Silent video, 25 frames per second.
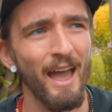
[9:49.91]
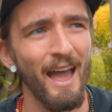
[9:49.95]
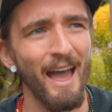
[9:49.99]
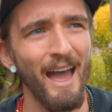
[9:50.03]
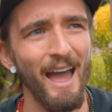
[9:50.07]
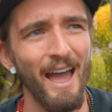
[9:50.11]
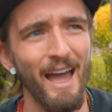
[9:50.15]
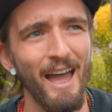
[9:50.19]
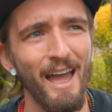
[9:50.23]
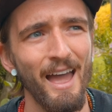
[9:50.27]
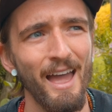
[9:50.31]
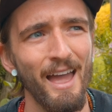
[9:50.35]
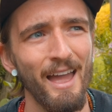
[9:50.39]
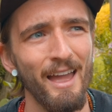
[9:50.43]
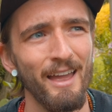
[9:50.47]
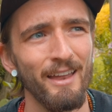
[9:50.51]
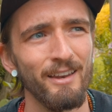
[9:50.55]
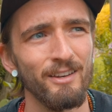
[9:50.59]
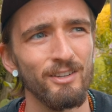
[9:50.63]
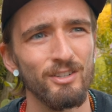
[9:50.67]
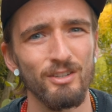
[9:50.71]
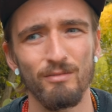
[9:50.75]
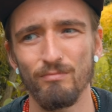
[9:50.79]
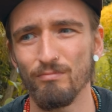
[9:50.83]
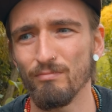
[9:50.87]

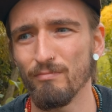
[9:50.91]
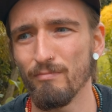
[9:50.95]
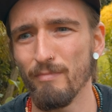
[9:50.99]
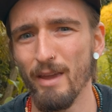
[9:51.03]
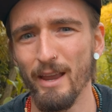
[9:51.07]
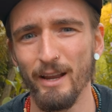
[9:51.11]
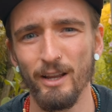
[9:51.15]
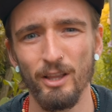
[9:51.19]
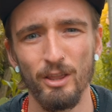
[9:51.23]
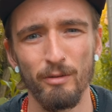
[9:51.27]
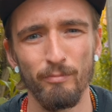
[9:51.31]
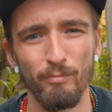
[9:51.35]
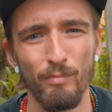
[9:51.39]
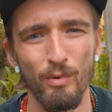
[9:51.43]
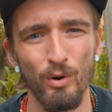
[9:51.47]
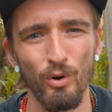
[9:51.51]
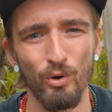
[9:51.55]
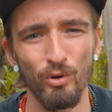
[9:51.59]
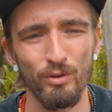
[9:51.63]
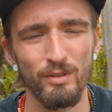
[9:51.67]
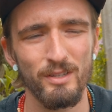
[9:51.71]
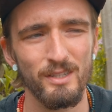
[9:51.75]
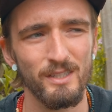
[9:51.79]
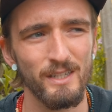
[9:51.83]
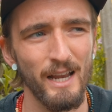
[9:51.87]
and making the
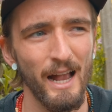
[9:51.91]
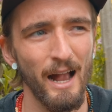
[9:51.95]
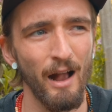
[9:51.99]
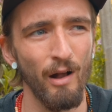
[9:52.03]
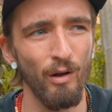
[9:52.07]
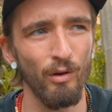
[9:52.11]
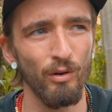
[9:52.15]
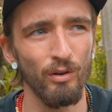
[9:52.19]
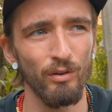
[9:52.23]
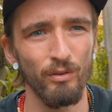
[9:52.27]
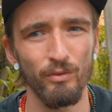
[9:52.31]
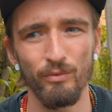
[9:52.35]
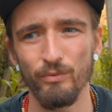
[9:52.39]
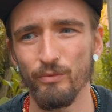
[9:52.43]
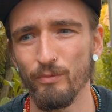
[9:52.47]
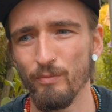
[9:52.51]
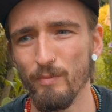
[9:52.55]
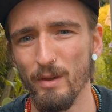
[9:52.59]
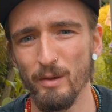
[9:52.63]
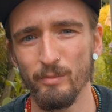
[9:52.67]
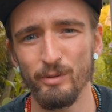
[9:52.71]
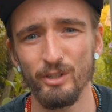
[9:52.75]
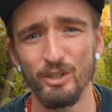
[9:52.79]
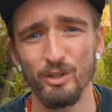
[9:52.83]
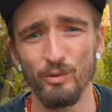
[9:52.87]
most out of
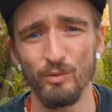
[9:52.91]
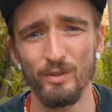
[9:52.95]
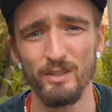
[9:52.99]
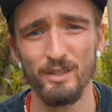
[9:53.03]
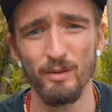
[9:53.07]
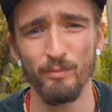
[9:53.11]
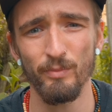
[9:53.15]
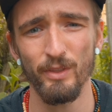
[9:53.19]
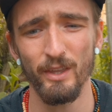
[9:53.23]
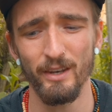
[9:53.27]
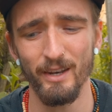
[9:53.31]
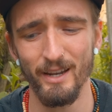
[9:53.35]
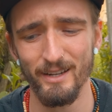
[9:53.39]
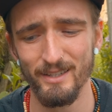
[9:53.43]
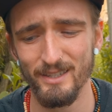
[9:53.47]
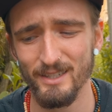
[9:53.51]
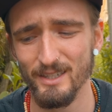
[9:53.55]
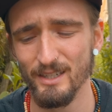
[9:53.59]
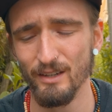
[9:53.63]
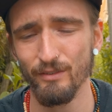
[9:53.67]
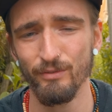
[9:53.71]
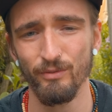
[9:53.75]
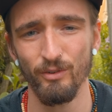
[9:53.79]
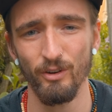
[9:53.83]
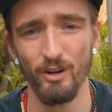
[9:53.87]
maybe doing something that's
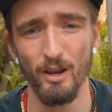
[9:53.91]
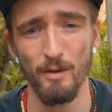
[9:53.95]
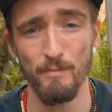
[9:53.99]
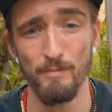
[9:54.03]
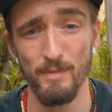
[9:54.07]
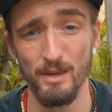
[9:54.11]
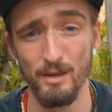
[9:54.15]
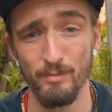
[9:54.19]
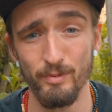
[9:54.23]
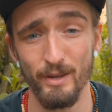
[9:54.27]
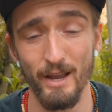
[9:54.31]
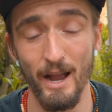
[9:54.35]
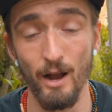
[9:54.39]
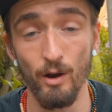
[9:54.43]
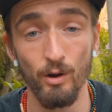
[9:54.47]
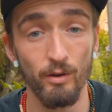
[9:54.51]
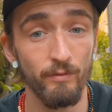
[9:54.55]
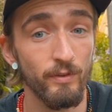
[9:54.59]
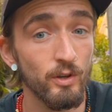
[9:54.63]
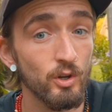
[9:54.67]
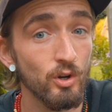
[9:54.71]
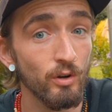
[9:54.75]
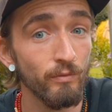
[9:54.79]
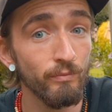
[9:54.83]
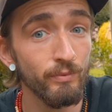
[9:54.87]
different and maybe out of
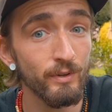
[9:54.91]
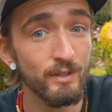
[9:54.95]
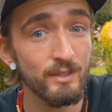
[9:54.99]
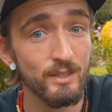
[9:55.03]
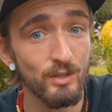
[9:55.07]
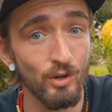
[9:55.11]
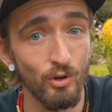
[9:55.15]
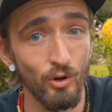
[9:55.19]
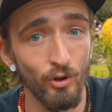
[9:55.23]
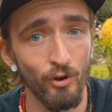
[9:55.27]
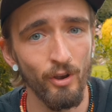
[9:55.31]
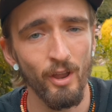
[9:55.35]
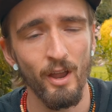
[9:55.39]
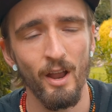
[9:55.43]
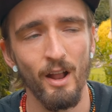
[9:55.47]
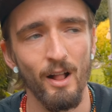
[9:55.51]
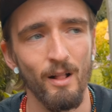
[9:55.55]
your comfort zone.